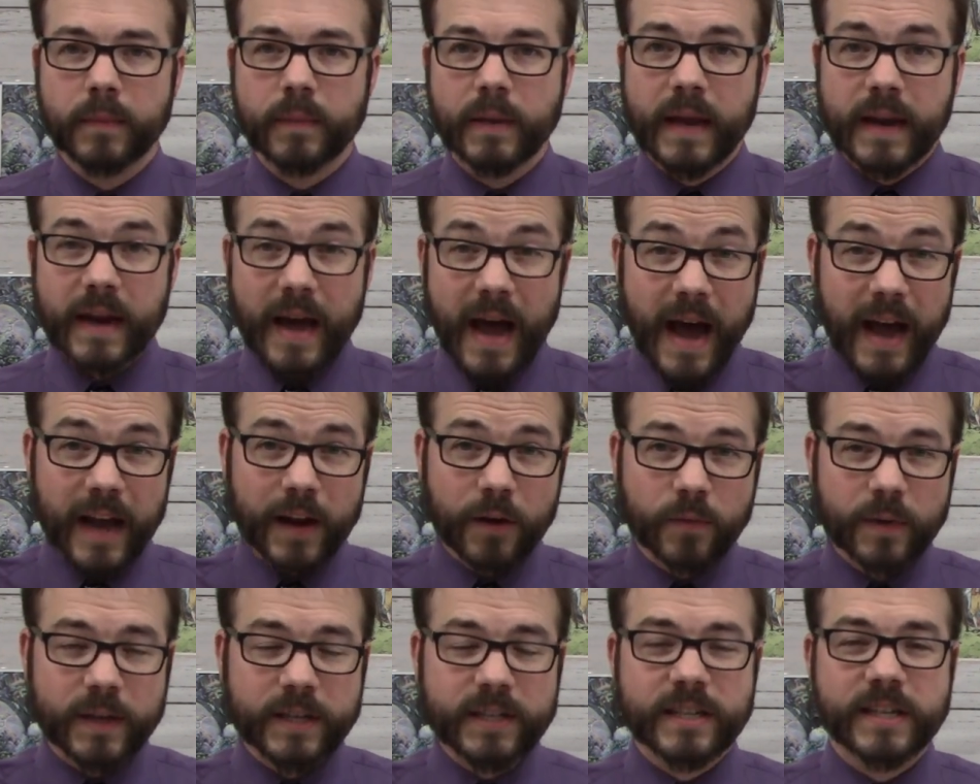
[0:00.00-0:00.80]
And
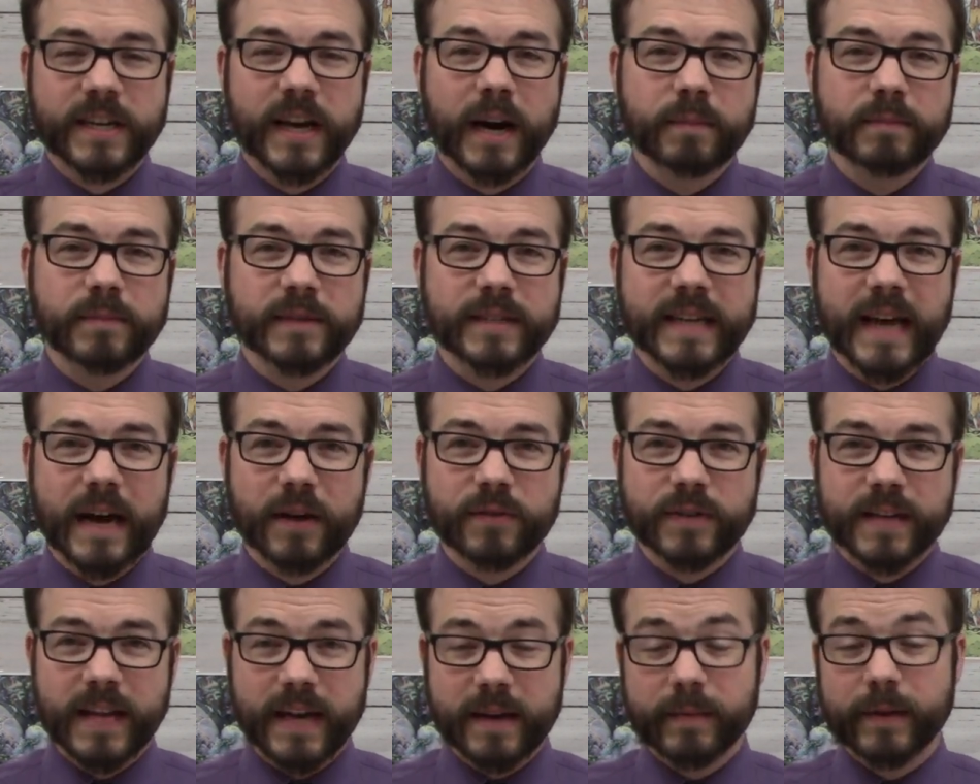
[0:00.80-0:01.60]
Iris comes
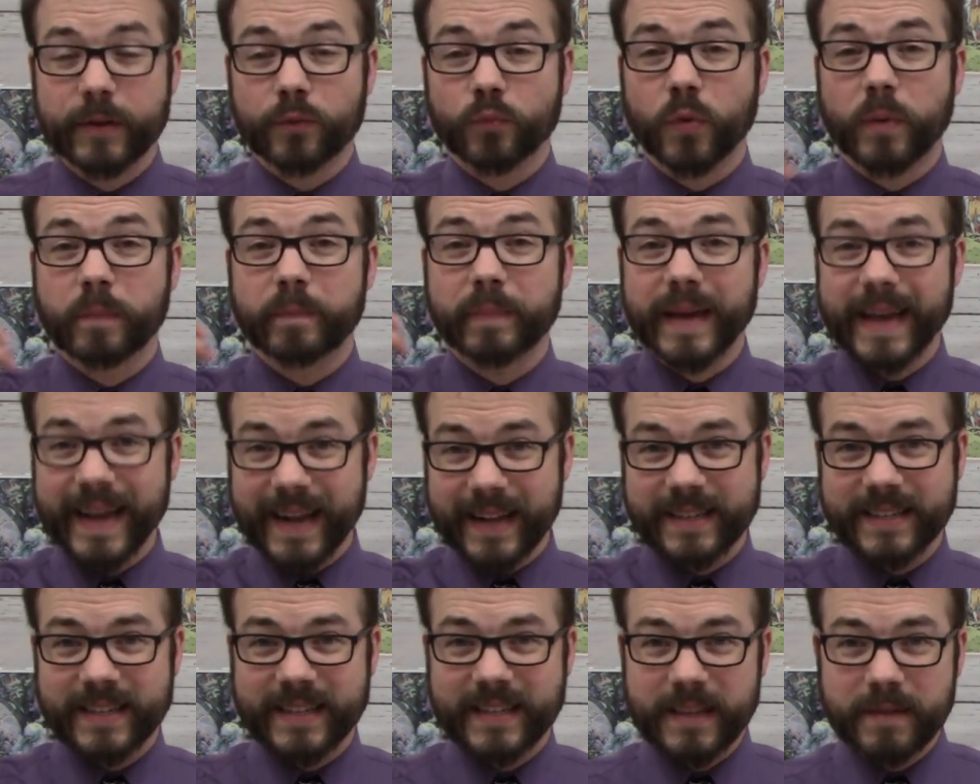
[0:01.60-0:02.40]
down to him and
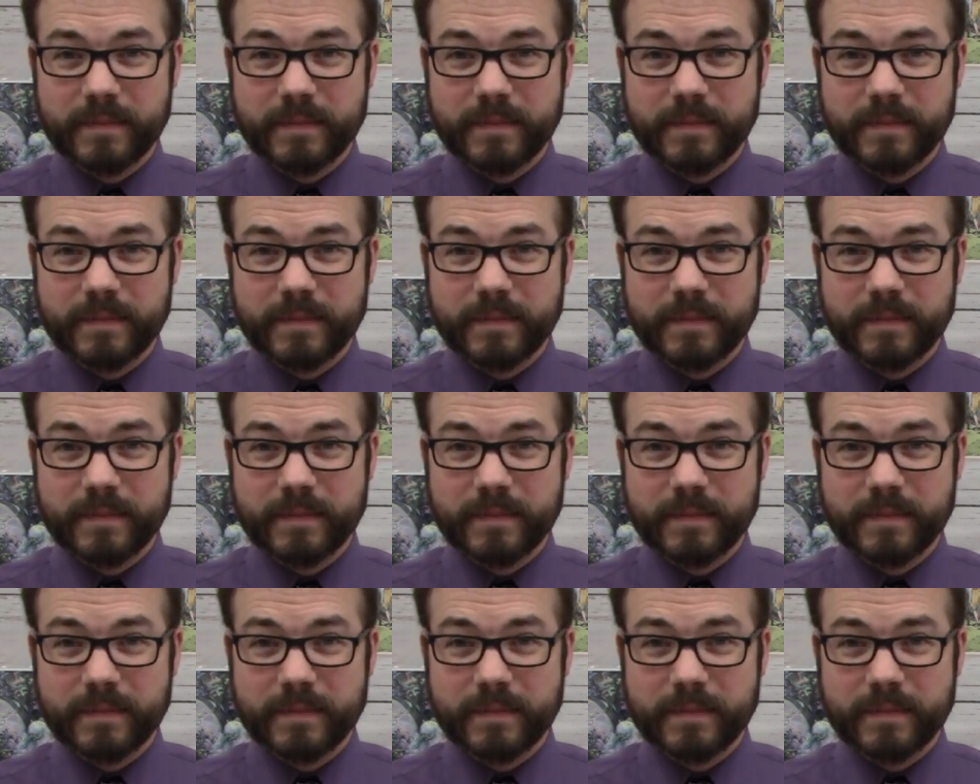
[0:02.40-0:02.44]
repeats